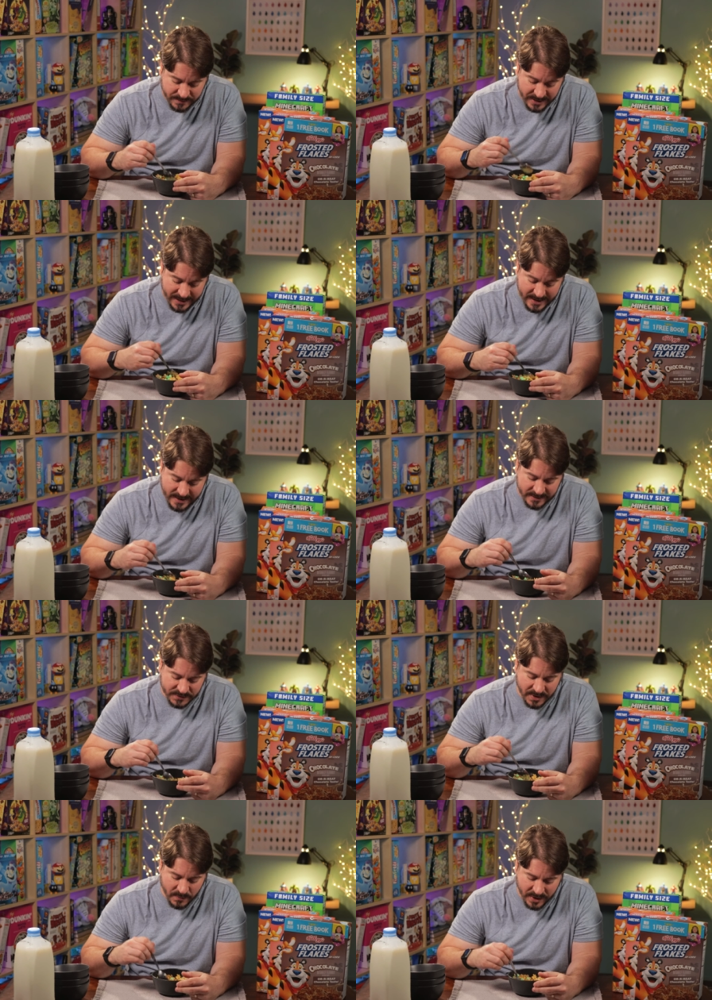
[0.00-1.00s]
but
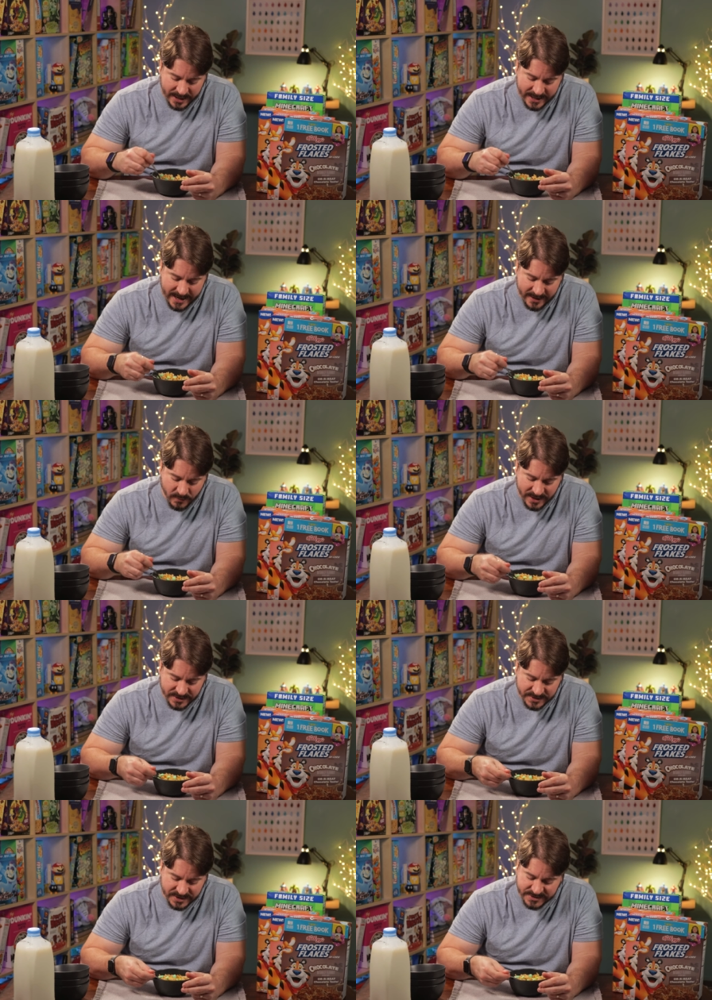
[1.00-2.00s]
this one we're going to get out of the way
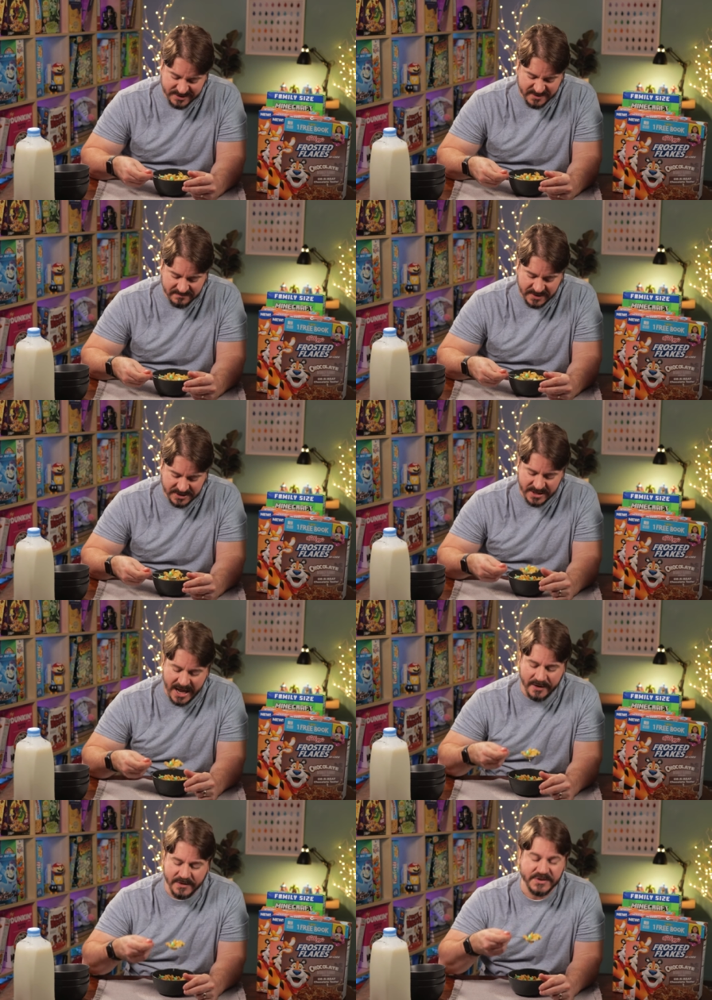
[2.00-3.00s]
just because it's it's
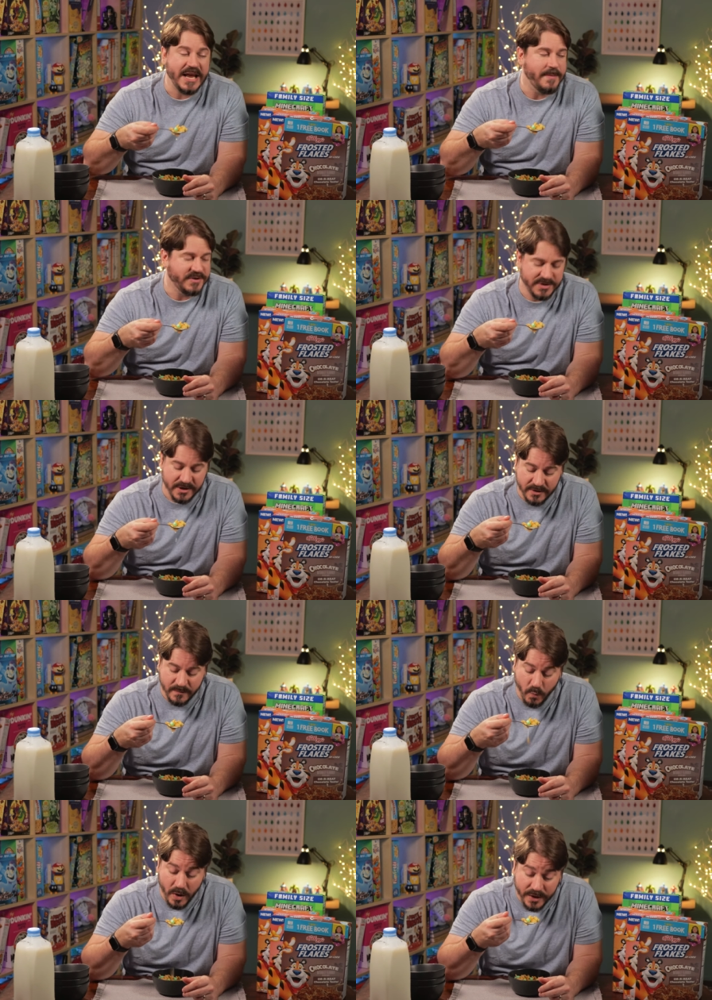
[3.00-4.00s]
not the same as the other
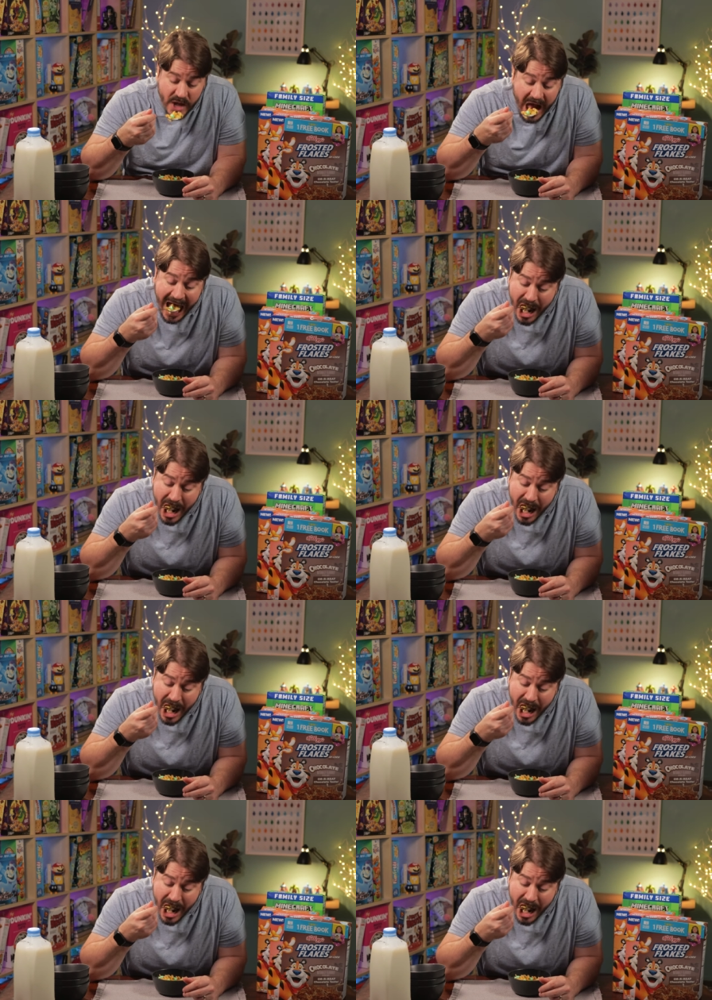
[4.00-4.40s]
ones.